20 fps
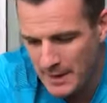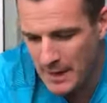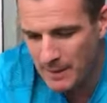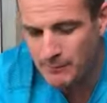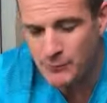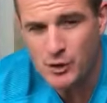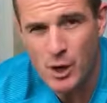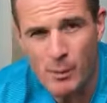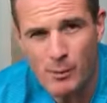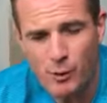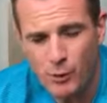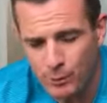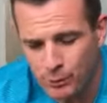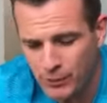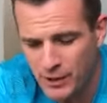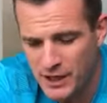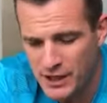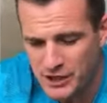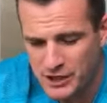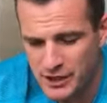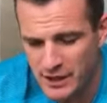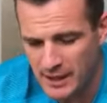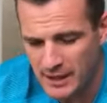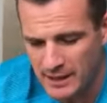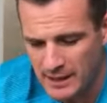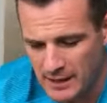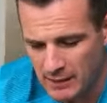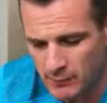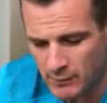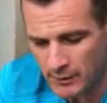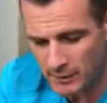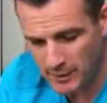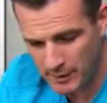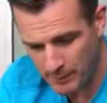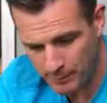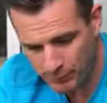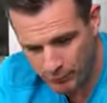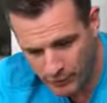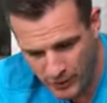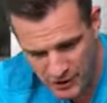abdominal pressure,
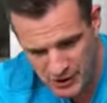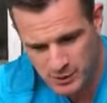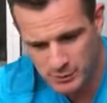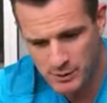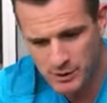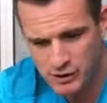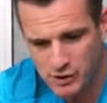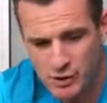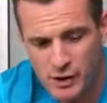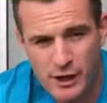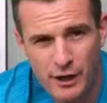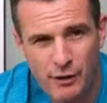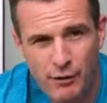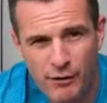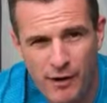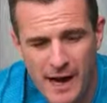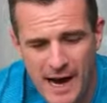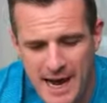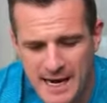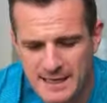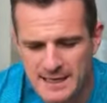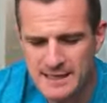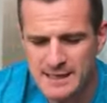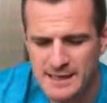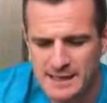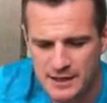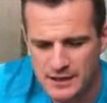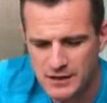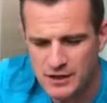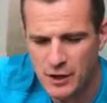the pressure we're trying to create in here.